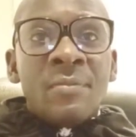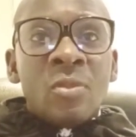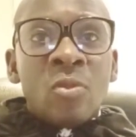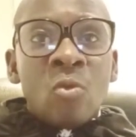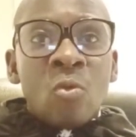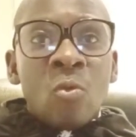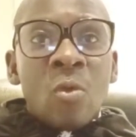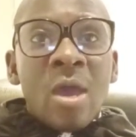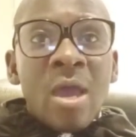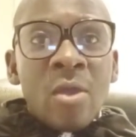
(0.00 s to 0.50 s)

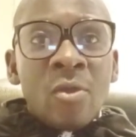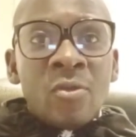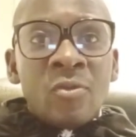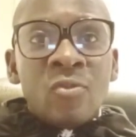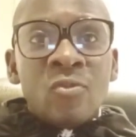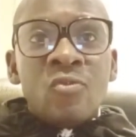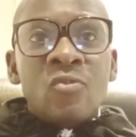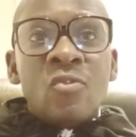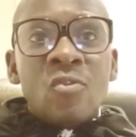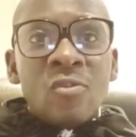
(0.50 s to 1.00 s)
you
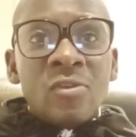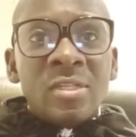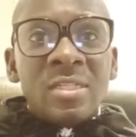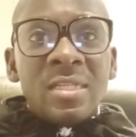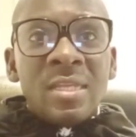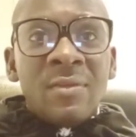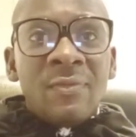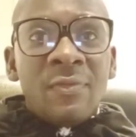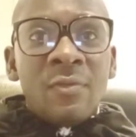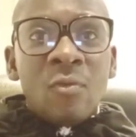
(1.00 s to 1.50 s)
do
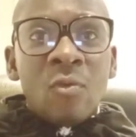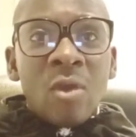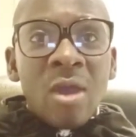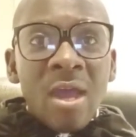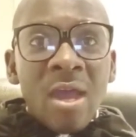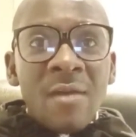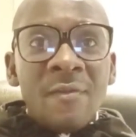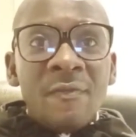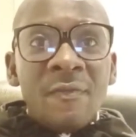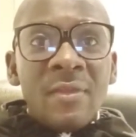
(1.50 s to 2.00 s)
not, if you
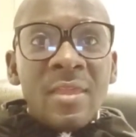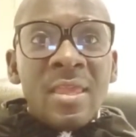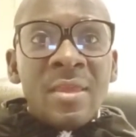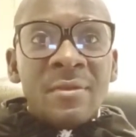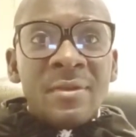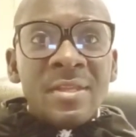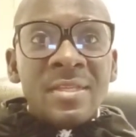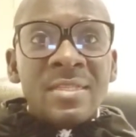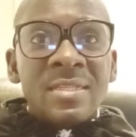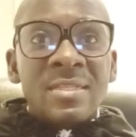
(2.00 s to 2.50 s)
have
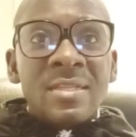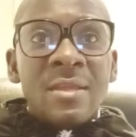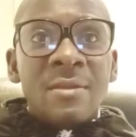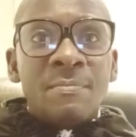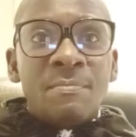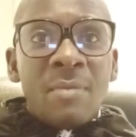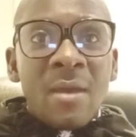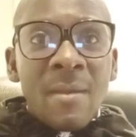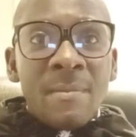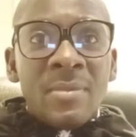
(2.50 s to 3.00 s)
a
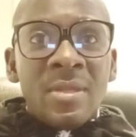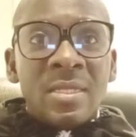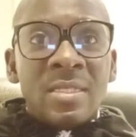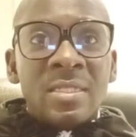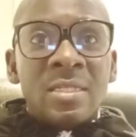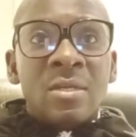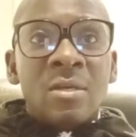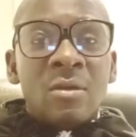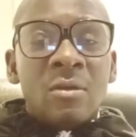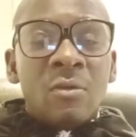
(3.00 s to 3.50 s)
resident
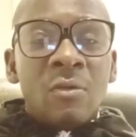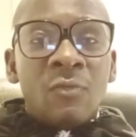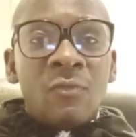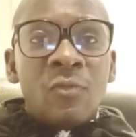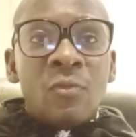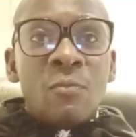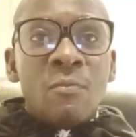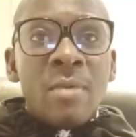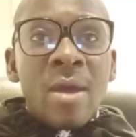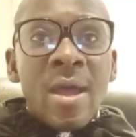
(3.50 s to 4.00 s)
permit
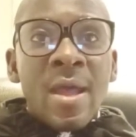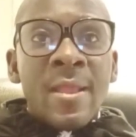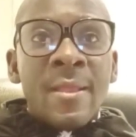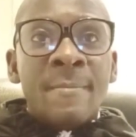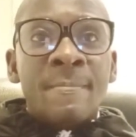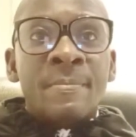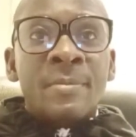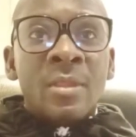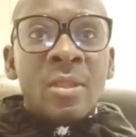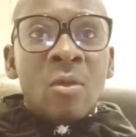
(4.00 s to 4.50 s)
of
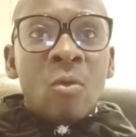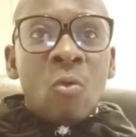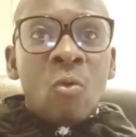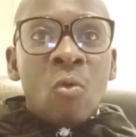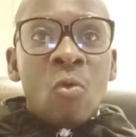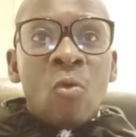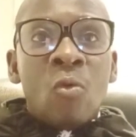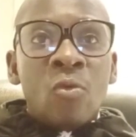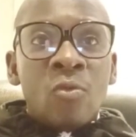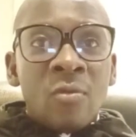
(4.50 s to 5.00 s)
Dubai,
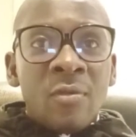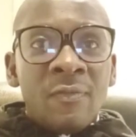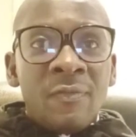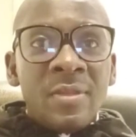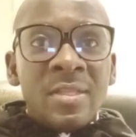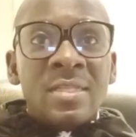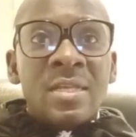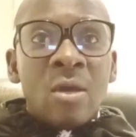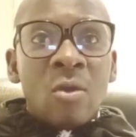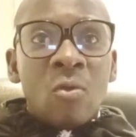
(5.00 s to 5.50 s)
or you're a
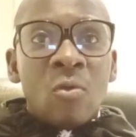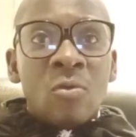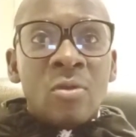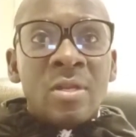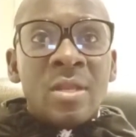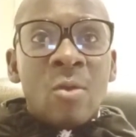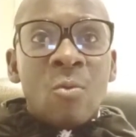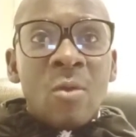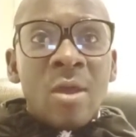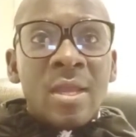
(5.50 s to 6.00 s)
visa
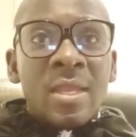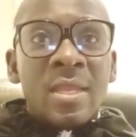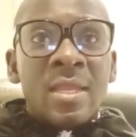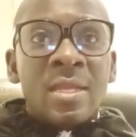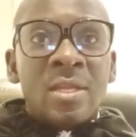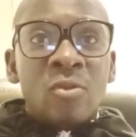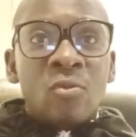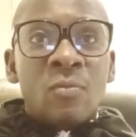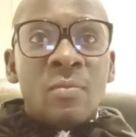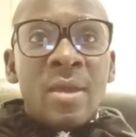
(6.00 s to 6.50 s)
holder
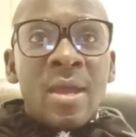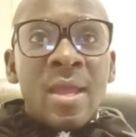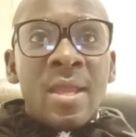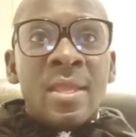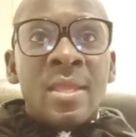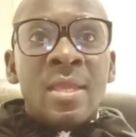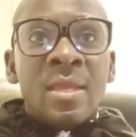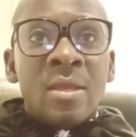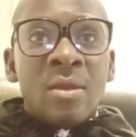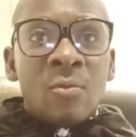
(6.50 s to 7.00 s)
working in
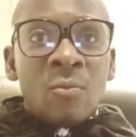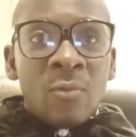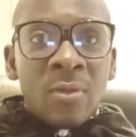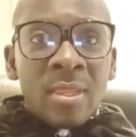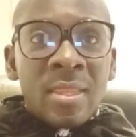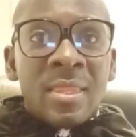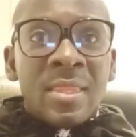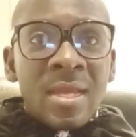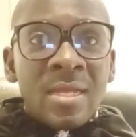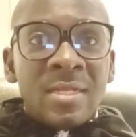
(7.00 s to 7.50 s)
Dubai
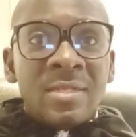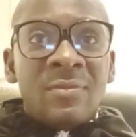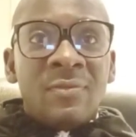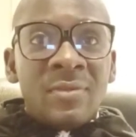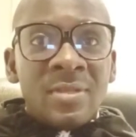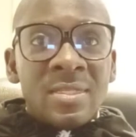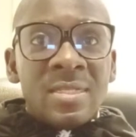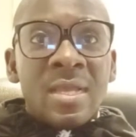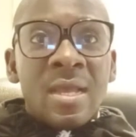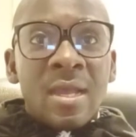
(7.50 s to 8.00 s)
with that
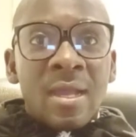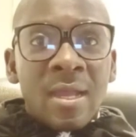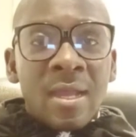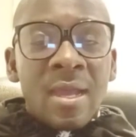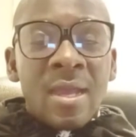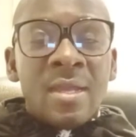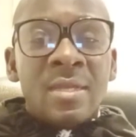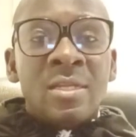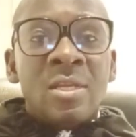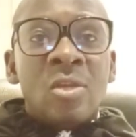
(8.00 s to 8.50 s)
visa
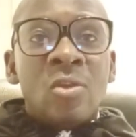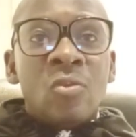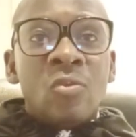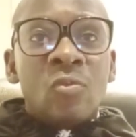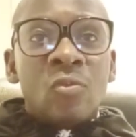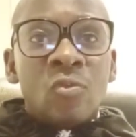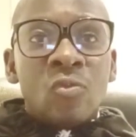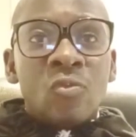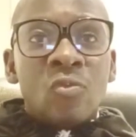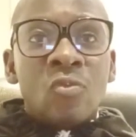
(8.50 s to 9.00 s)
card,
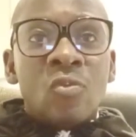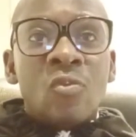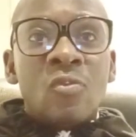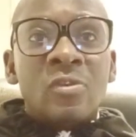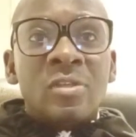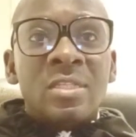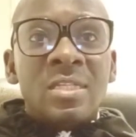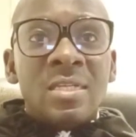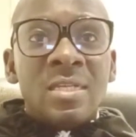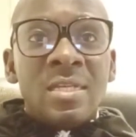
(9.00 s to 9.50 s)
you do
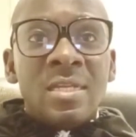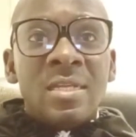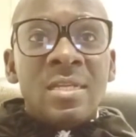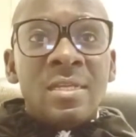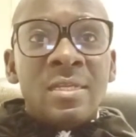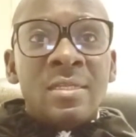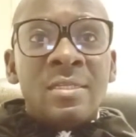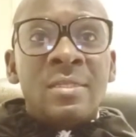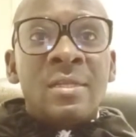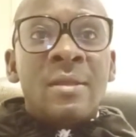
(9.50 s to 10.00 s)
not
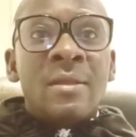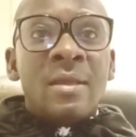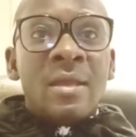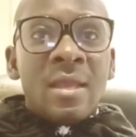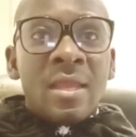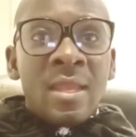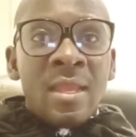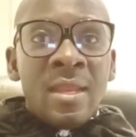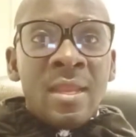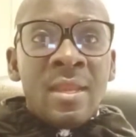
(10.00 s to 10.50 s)
need
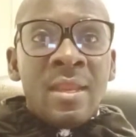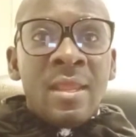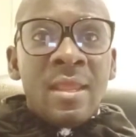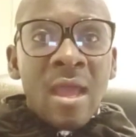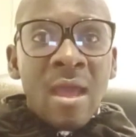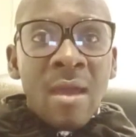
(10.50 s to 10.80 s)
any